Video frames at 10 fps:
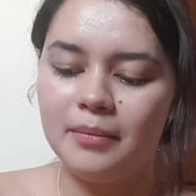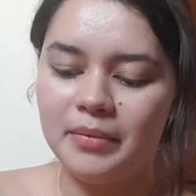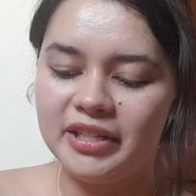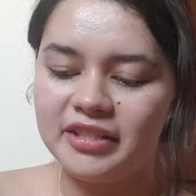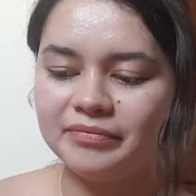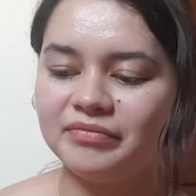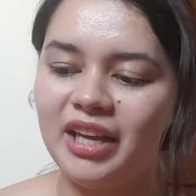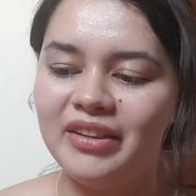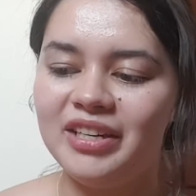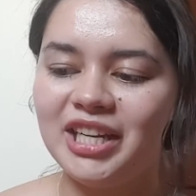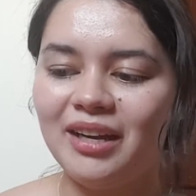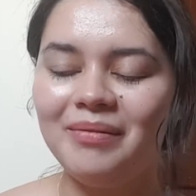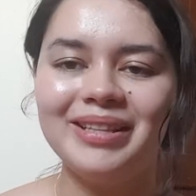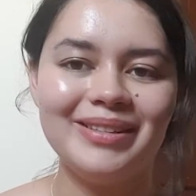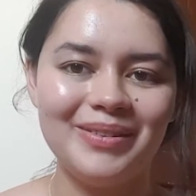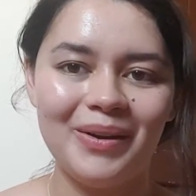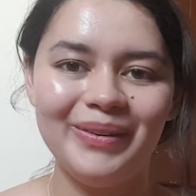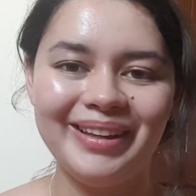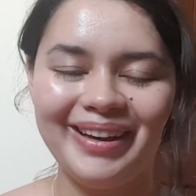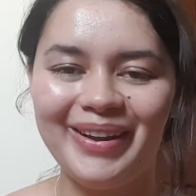But at that time, I didn't know
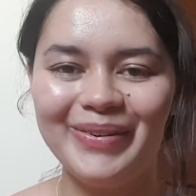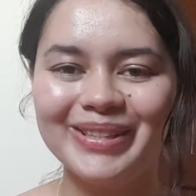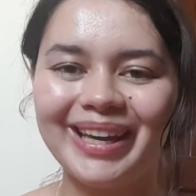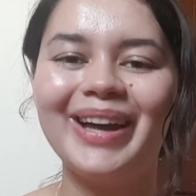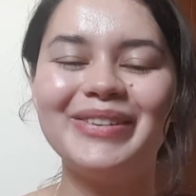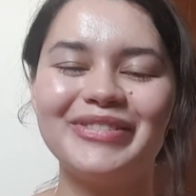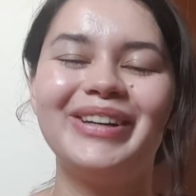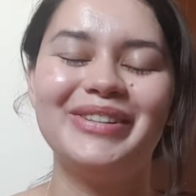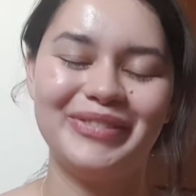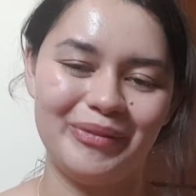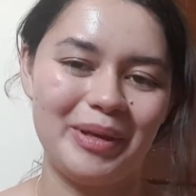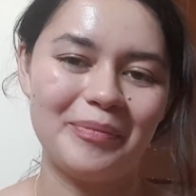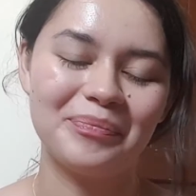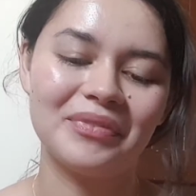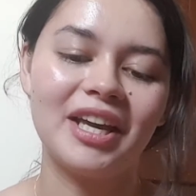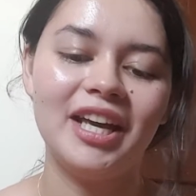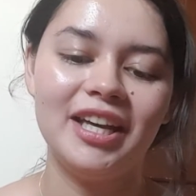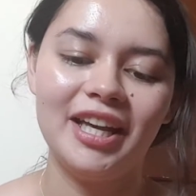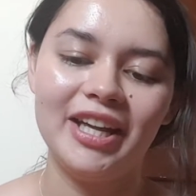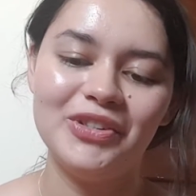it, and that was kind of funny for me.
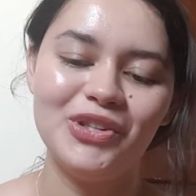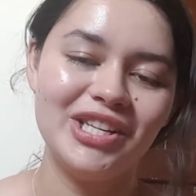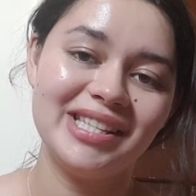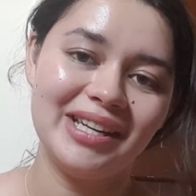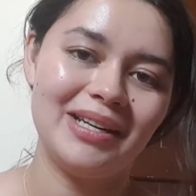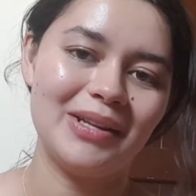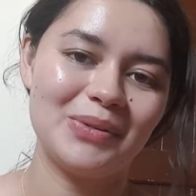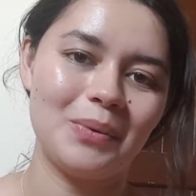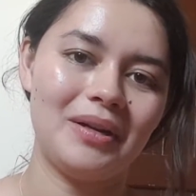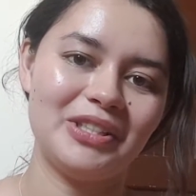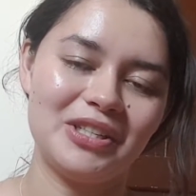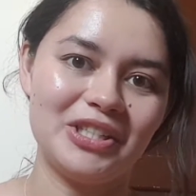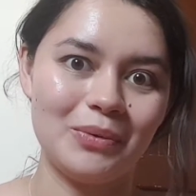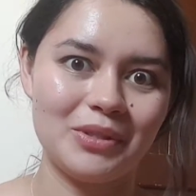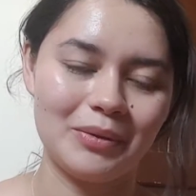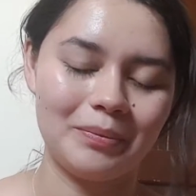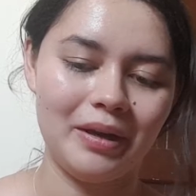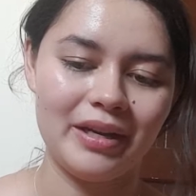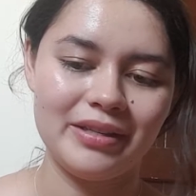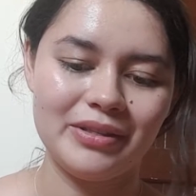And she said it as well, that she was
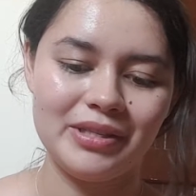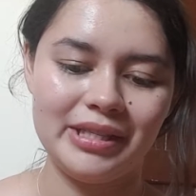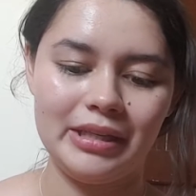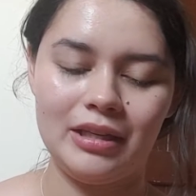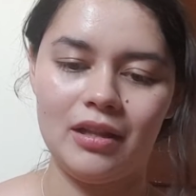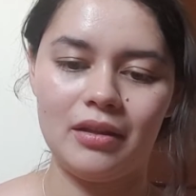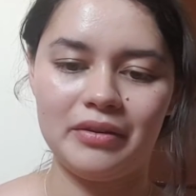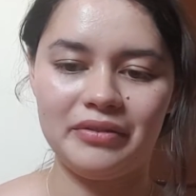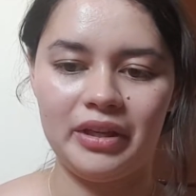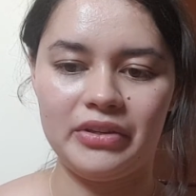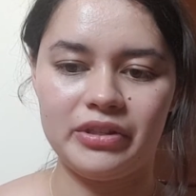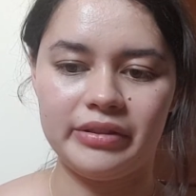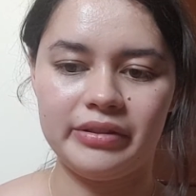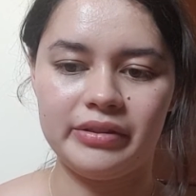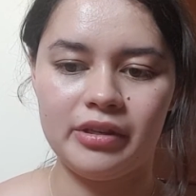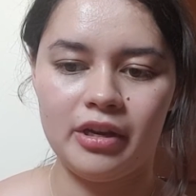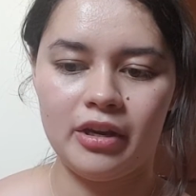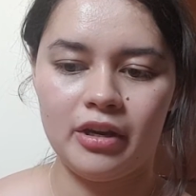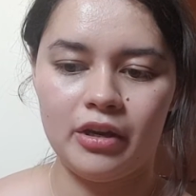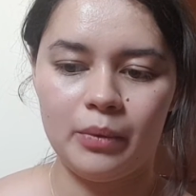surprised to see a lot of Asians
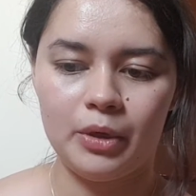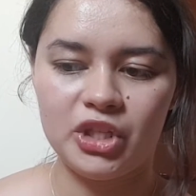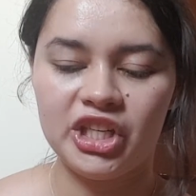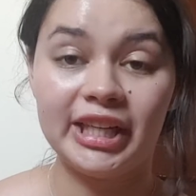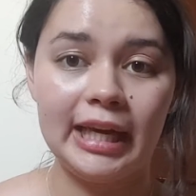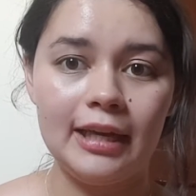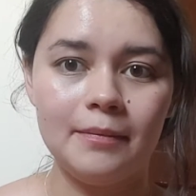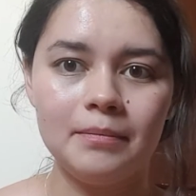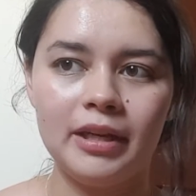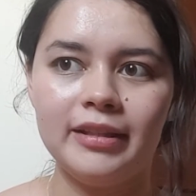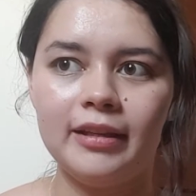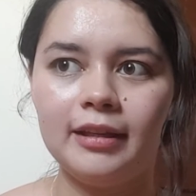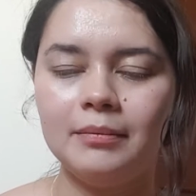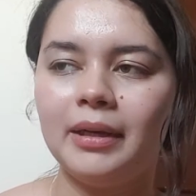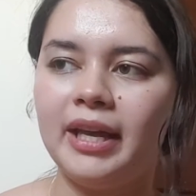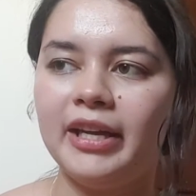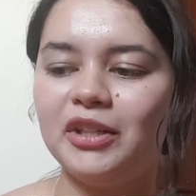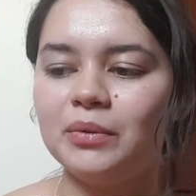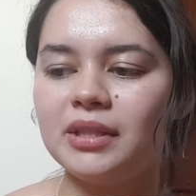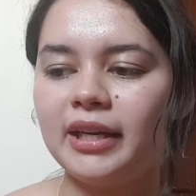when she came. And then in my head,
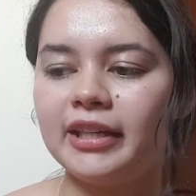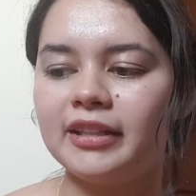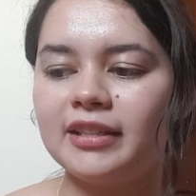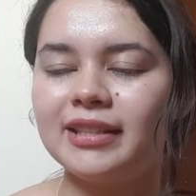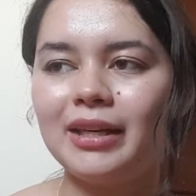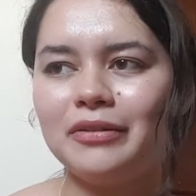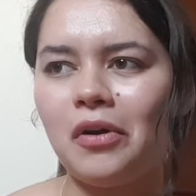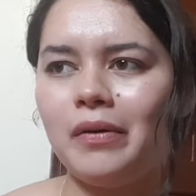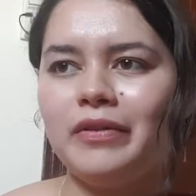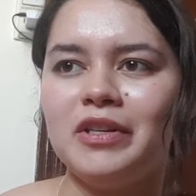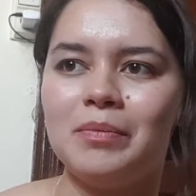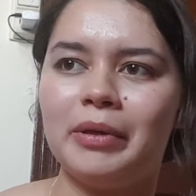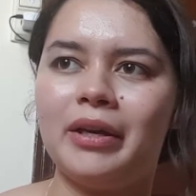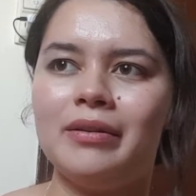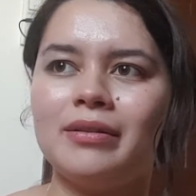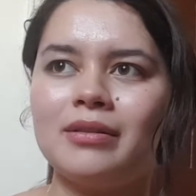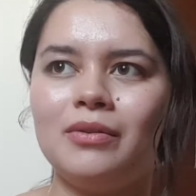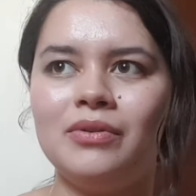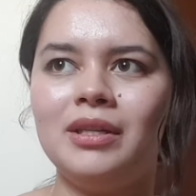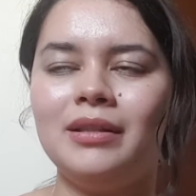I was like, it's kind of obvious because
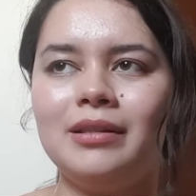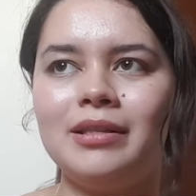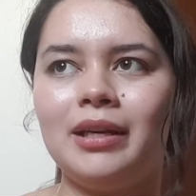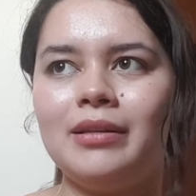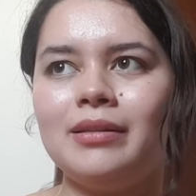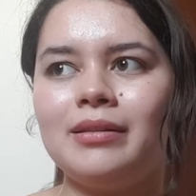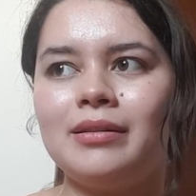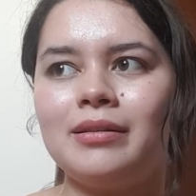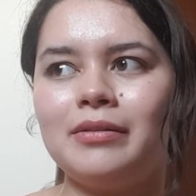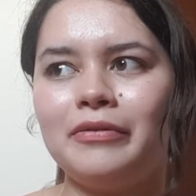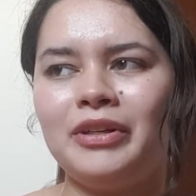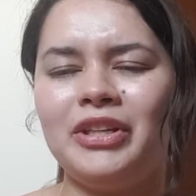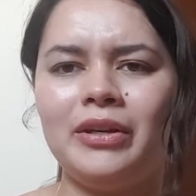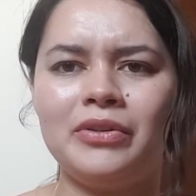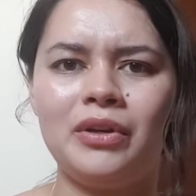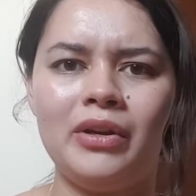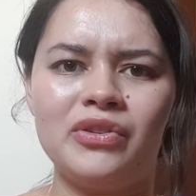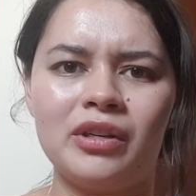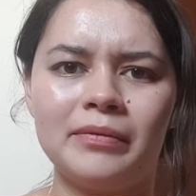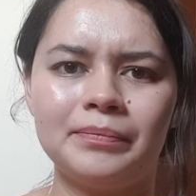New Zealand is very near to
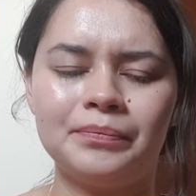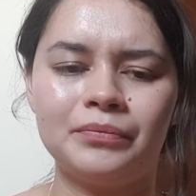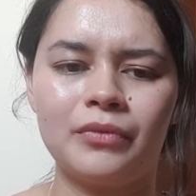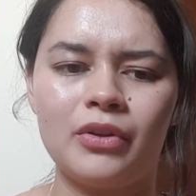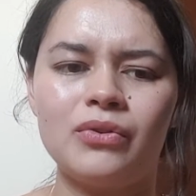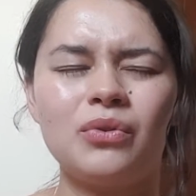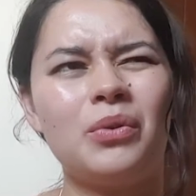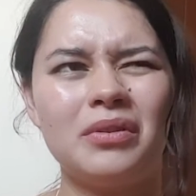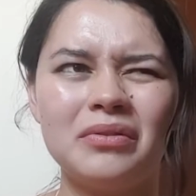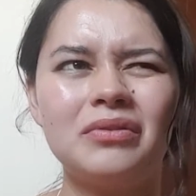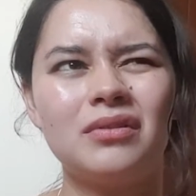Asia. Sort of.